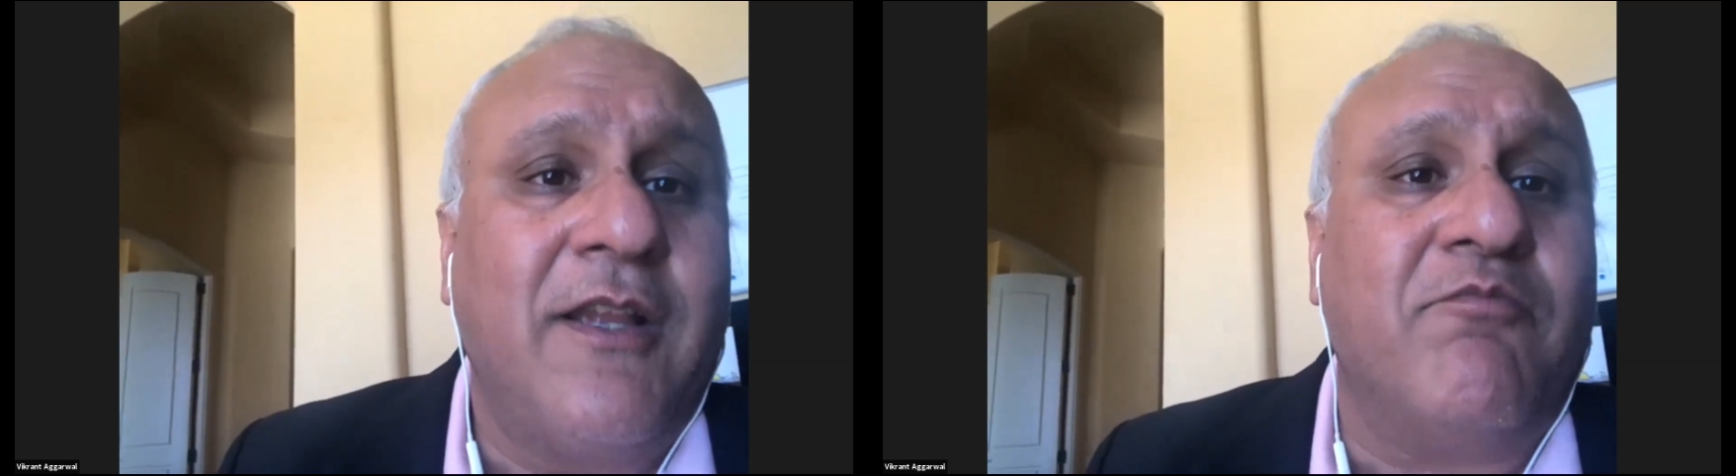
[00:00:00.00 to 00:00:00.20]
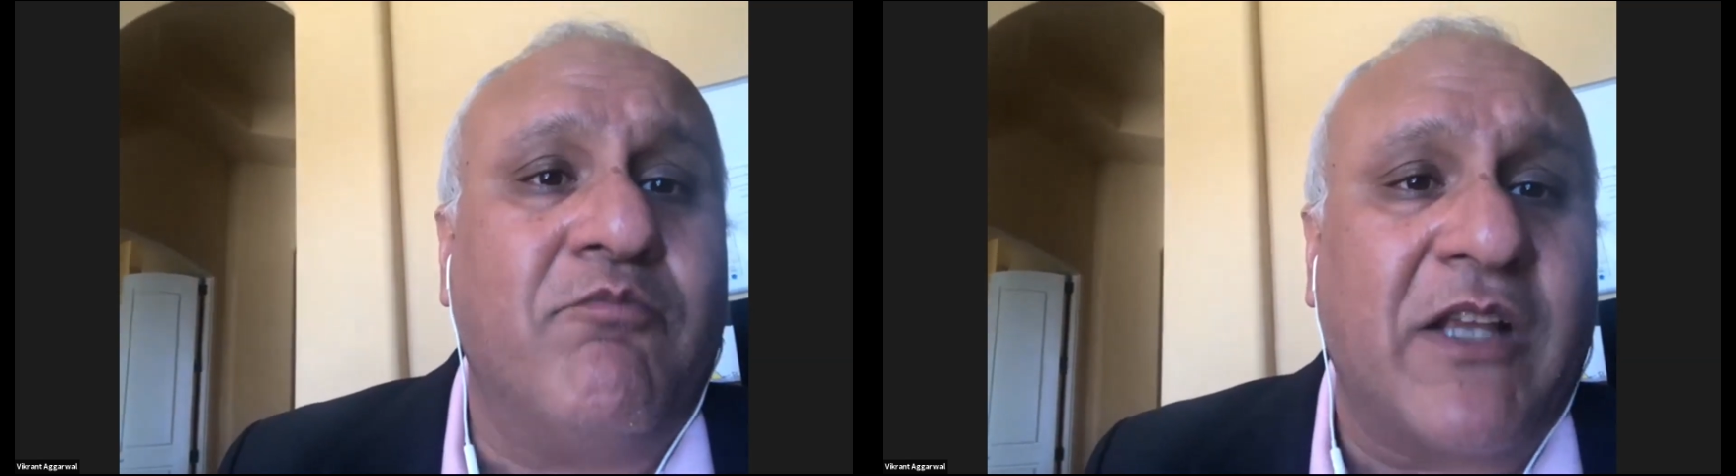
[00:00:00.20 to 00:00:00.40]

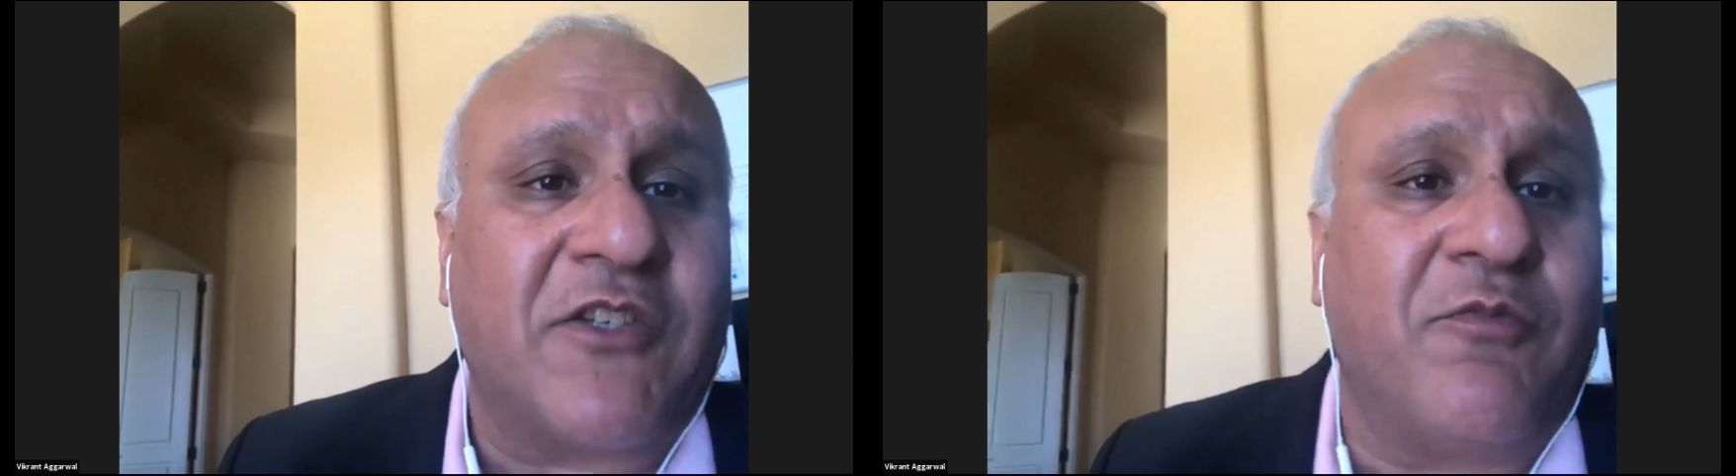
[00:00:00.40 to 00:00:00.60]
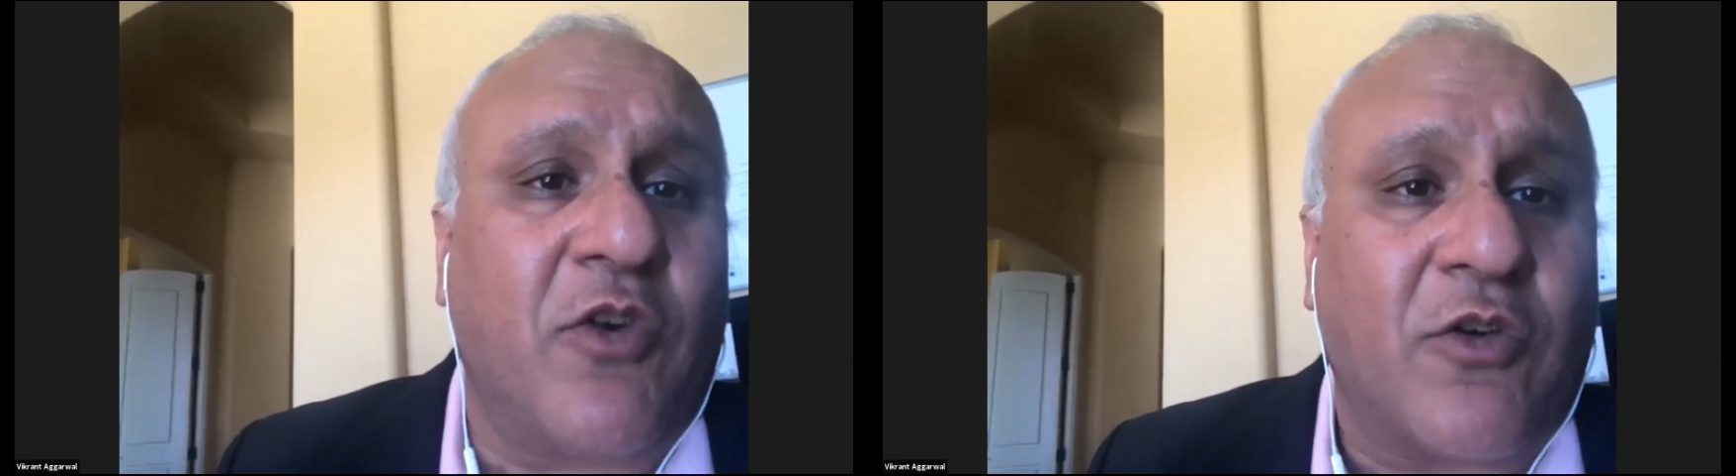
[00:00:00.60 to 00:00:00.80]

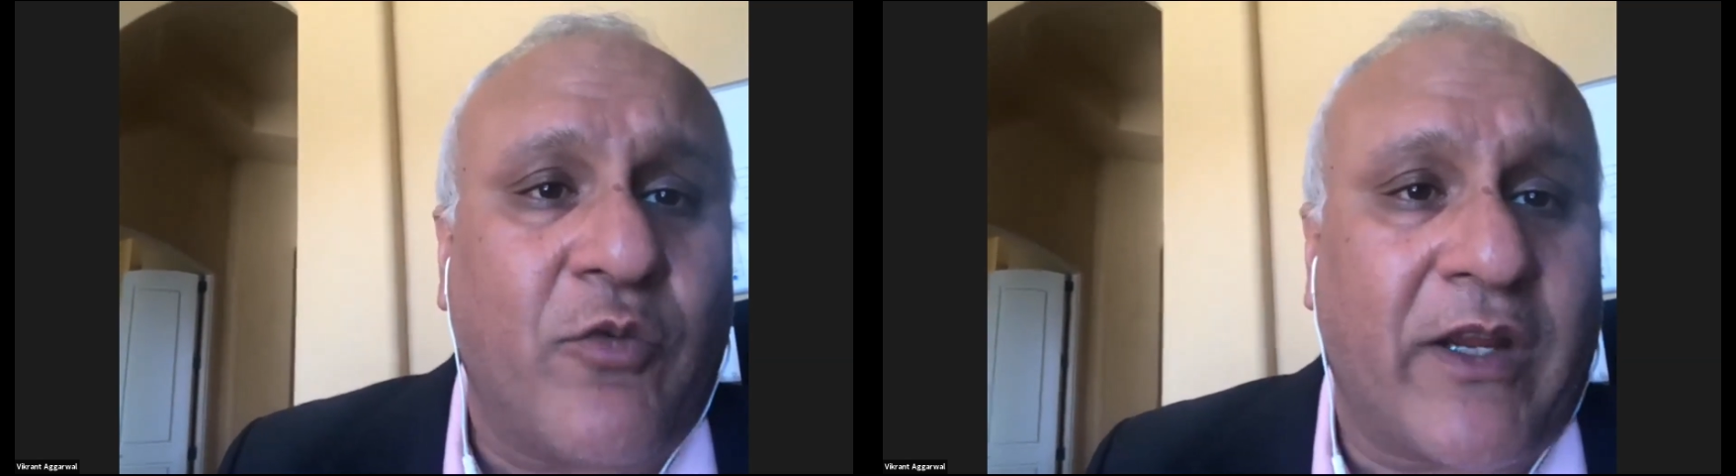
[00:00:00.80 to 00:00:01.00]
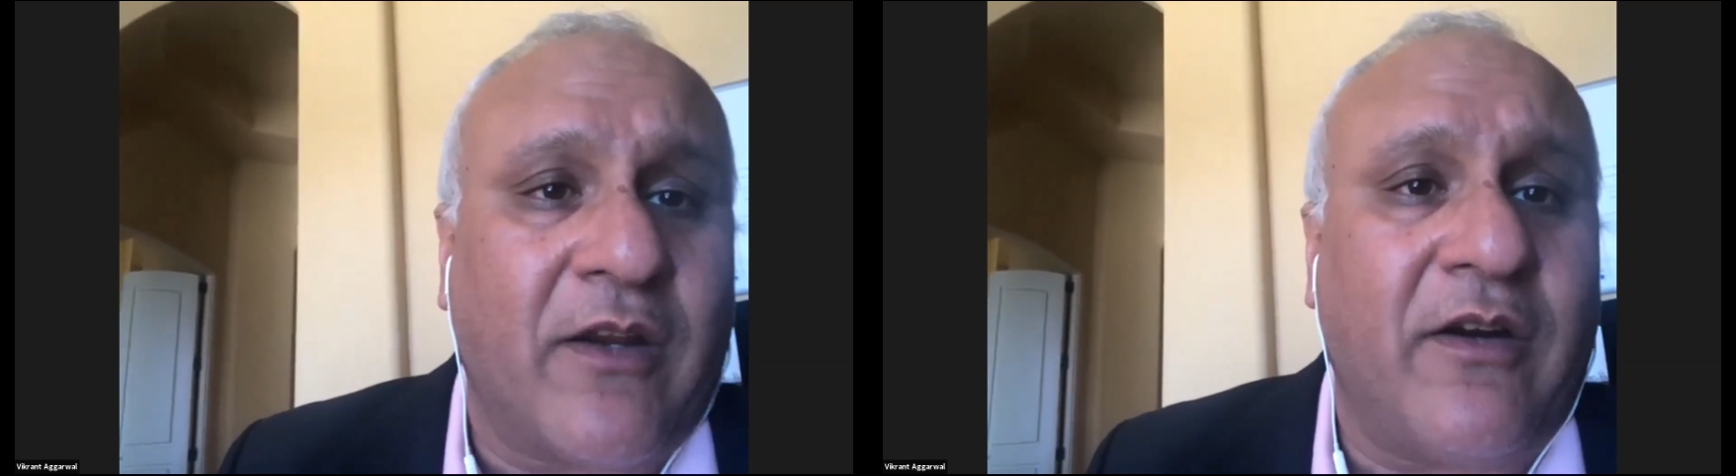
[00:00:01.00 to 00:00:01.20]
much more
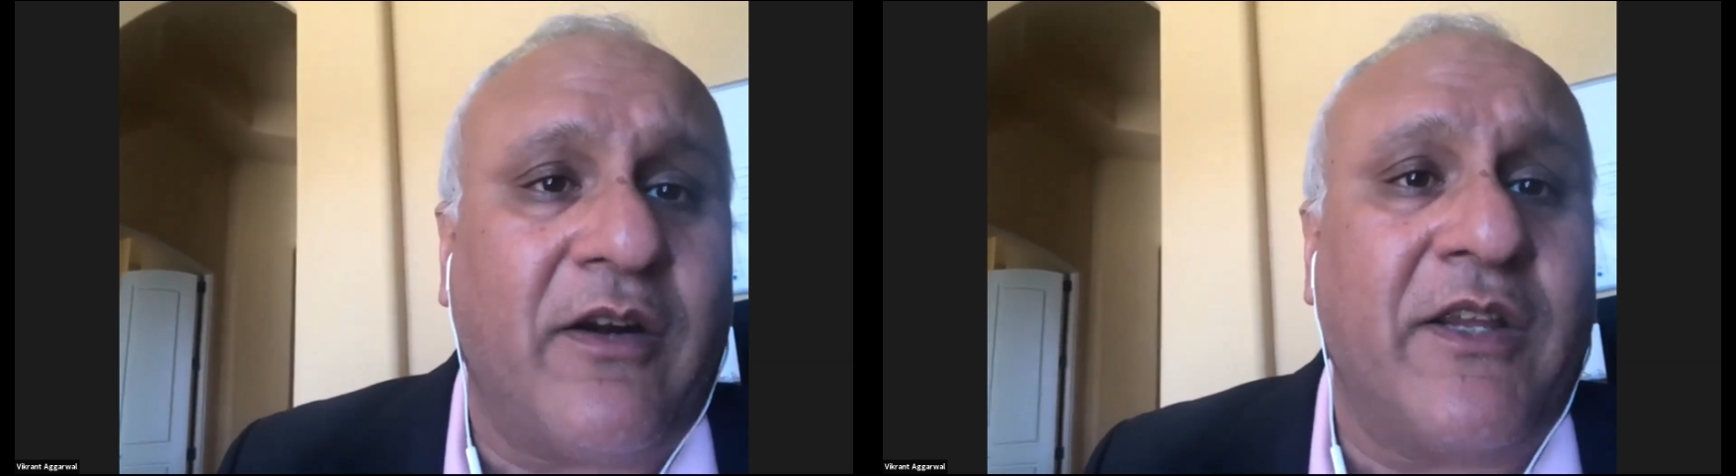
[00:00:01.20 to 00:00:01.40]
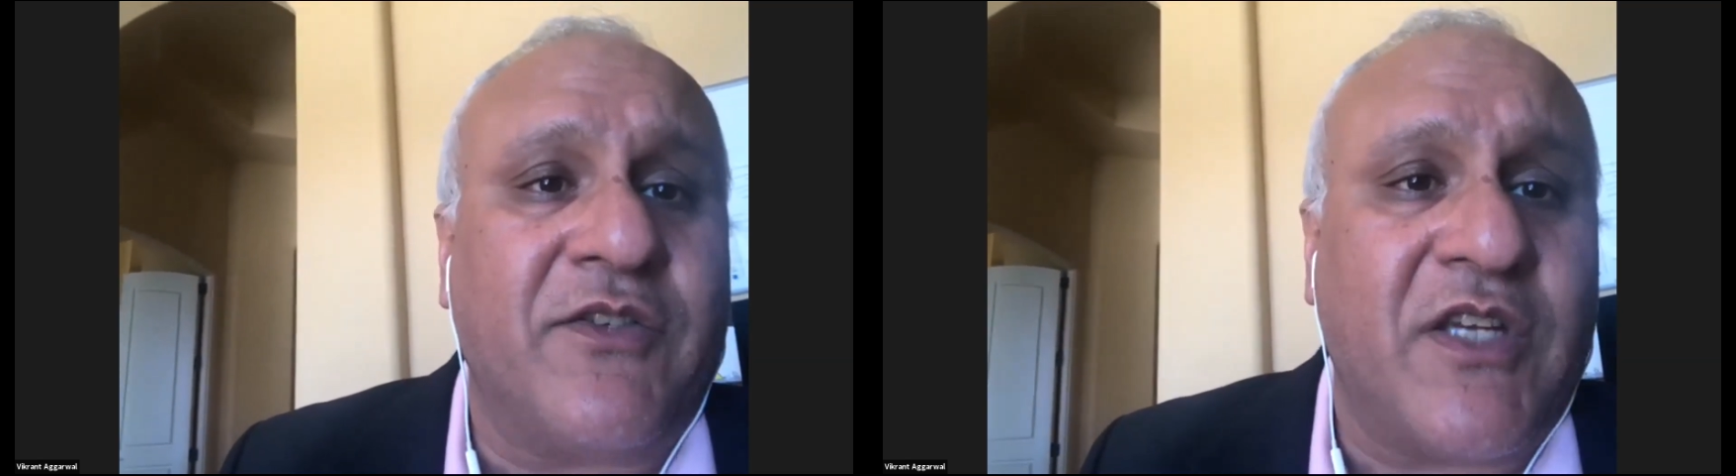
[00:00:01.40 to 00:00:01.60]
quicker
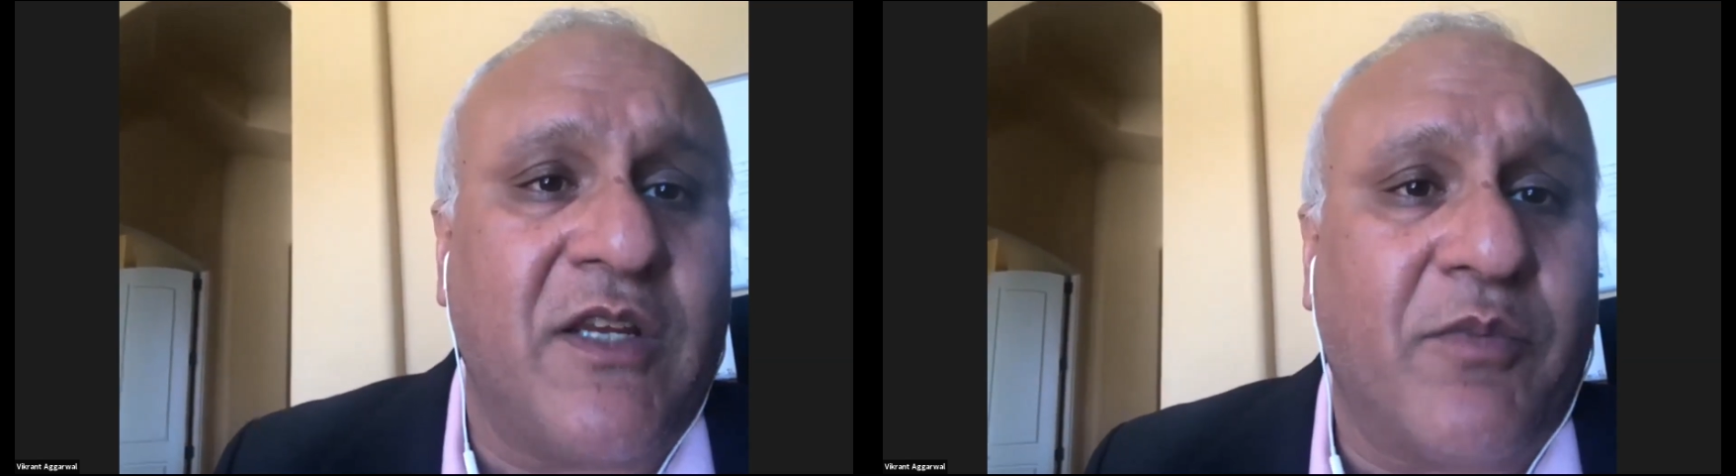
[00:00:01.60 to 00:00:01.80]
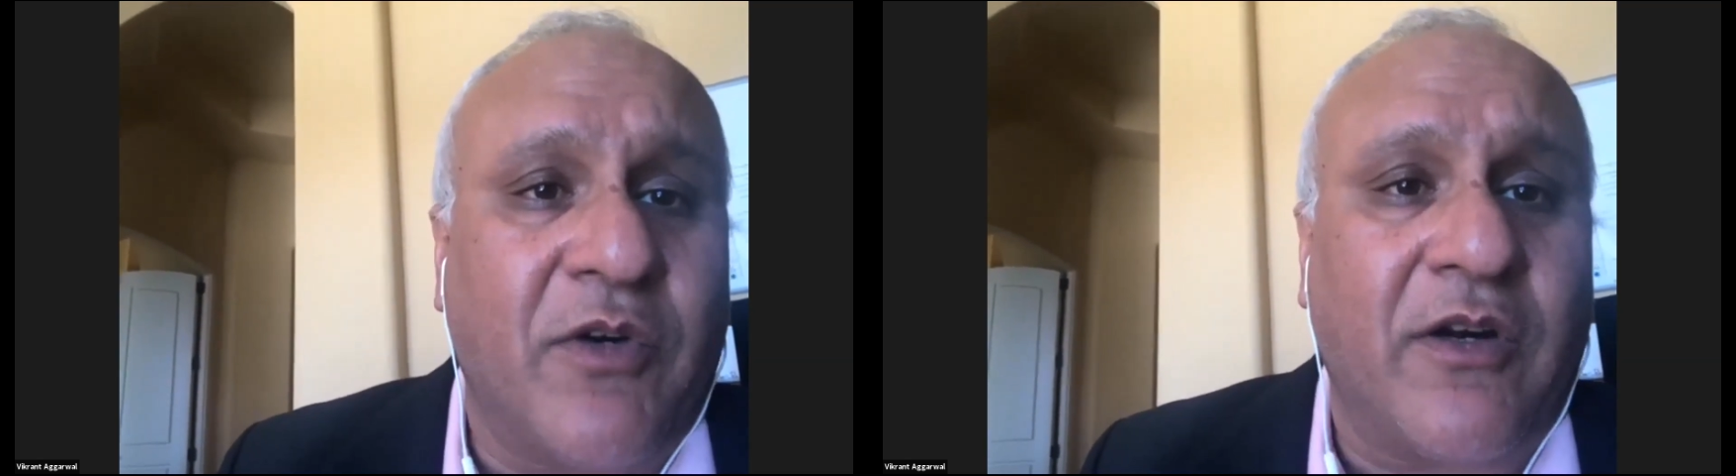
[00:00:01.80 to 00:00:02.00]
and
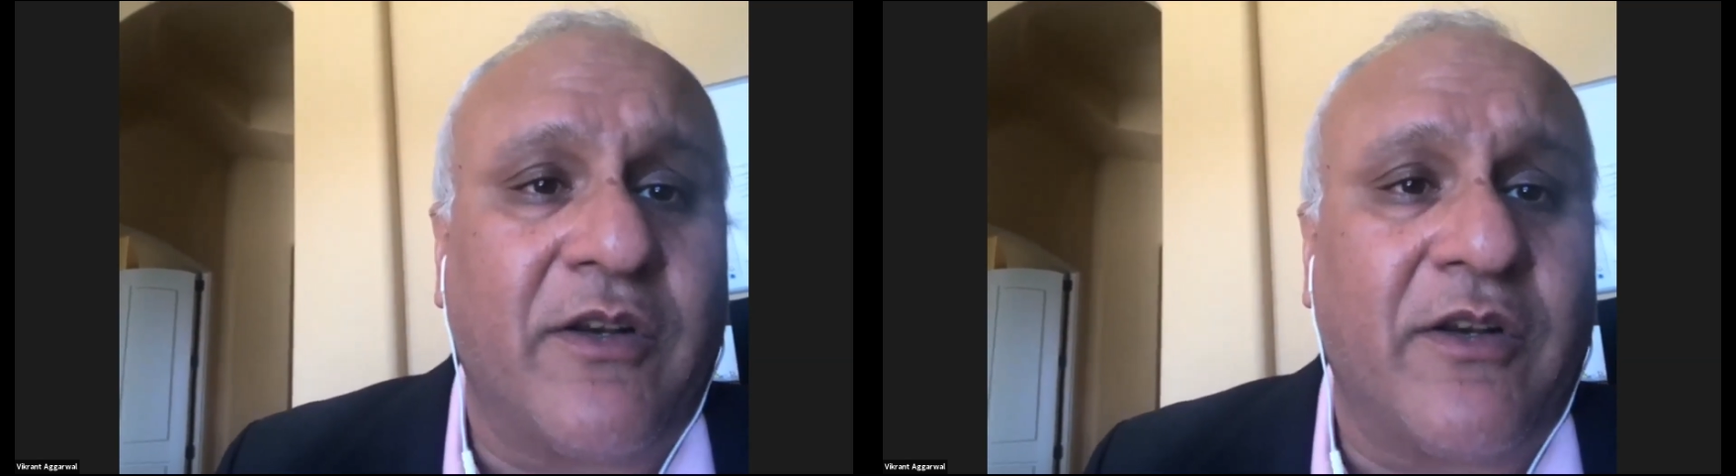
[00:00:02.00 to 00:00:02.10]
cheaper